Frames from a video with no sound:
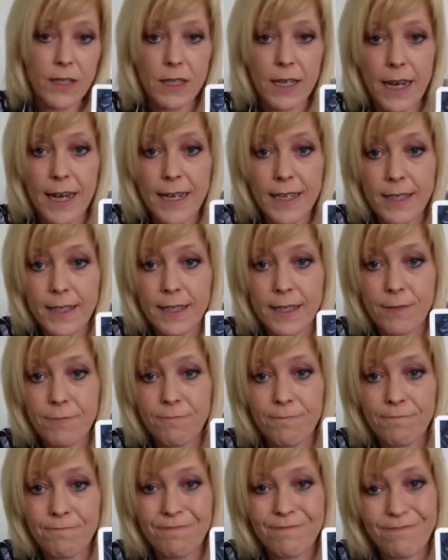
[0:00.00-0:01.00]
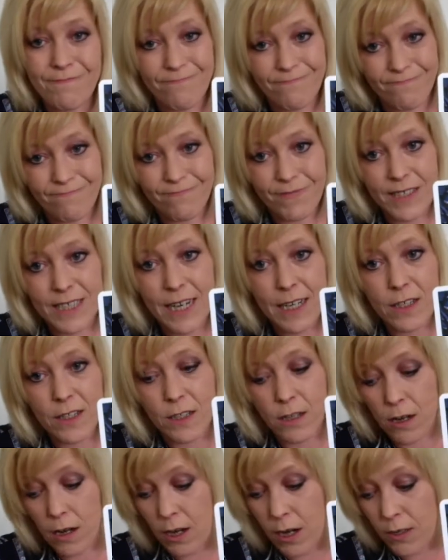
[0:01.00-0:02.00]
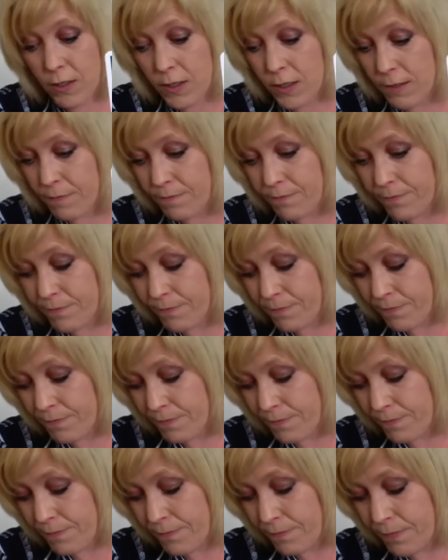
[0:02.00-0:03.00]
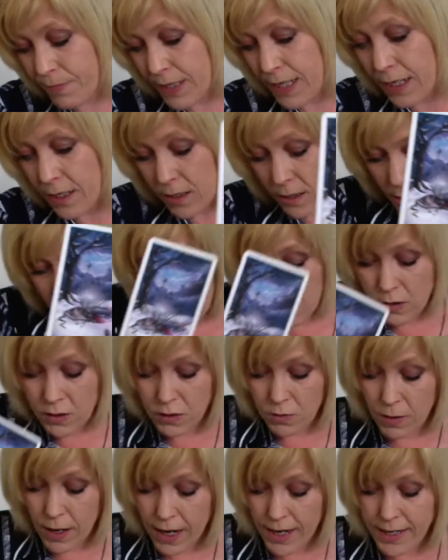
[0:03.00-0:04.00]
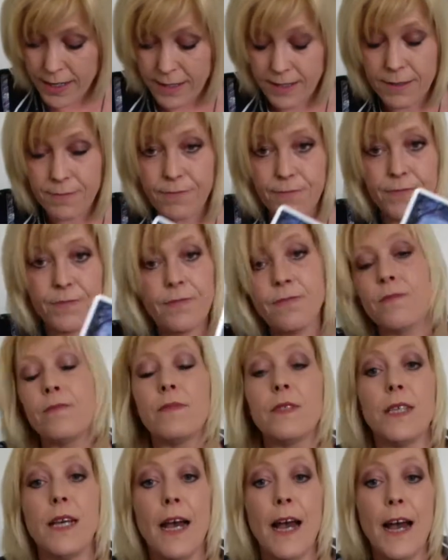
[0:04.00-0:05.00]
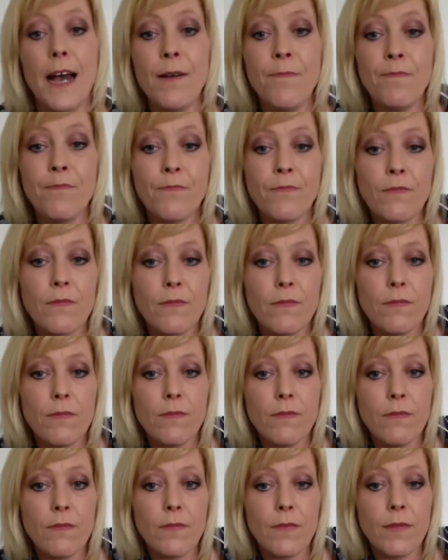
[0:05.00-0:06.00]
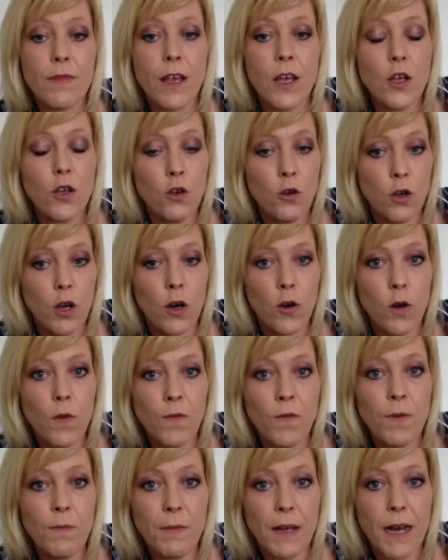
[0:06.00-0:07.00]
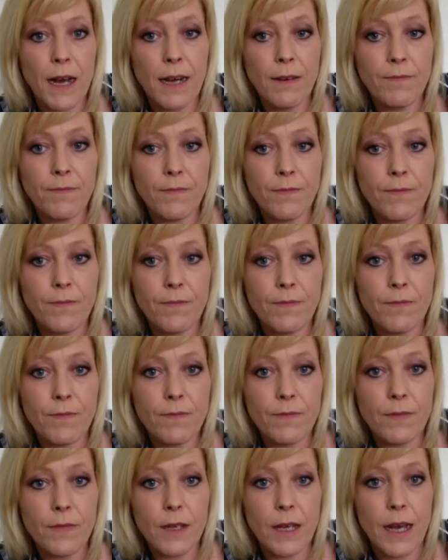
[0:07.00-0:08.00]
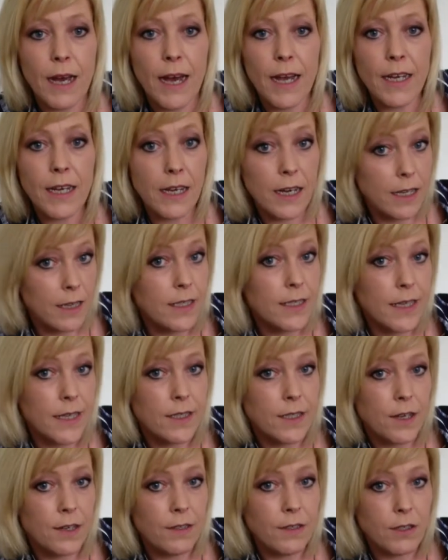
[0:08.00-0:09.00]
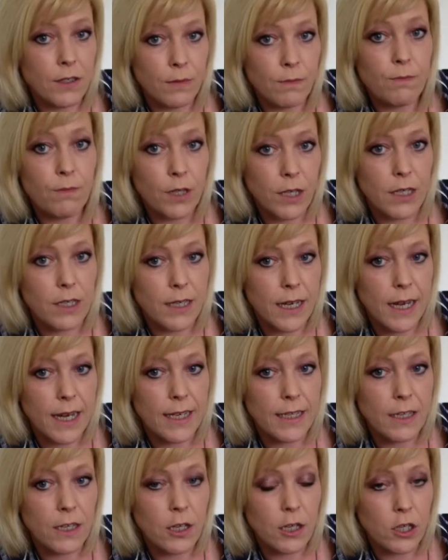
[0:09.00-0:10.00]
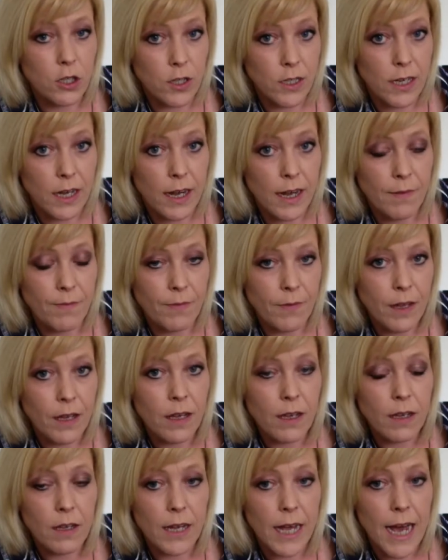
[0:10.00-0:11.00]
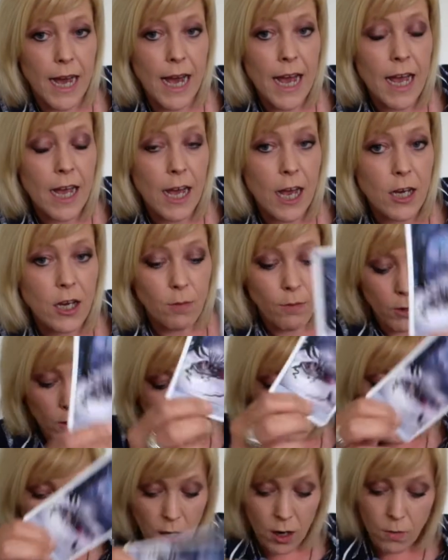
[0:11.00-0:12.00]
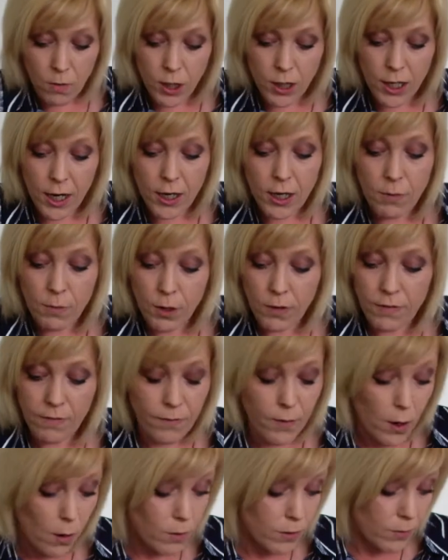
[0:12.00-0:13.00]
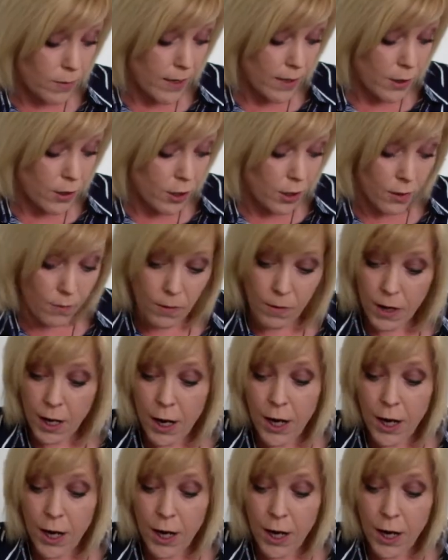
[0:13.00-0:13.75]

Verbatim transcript: this. Ten of Swords. Ten of Swords twice. Yeah. You got up from that. Yeah. You nearly didn't, but you did. You did it. Yeah. And you move forward and you're moving forward with a new,